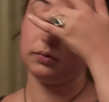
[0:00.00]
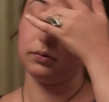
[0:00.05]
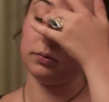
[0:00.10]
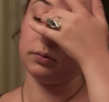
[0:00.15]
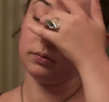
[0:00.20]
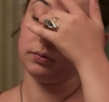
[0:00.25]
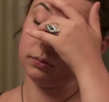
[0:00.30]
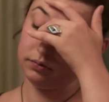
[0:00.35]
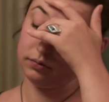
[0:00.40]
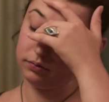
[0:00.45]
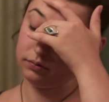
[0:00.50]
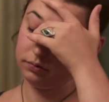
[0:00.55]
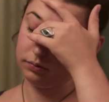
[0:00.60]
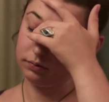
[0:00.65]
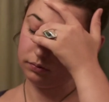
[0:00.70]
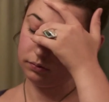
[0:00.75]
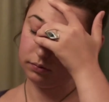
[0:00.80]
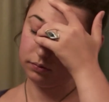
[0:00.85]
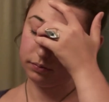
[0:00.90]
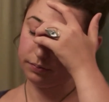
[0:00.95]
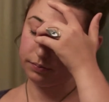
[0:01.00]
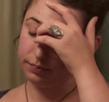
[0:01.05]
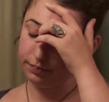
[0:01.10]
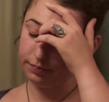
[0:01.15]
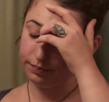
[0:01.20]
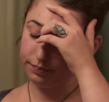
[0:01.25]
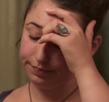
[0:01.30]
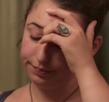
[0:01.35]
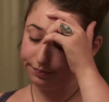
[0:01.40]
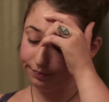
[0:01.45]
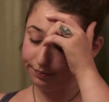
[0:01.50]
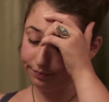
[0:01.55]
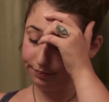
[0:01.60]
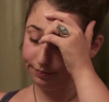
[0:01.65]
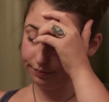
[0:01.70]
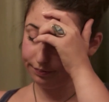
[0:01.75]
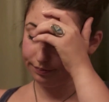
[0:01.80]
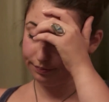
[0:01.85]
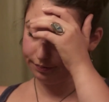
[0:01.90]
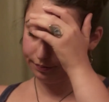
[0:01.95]
has been that if we
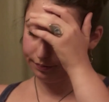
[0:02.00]
don't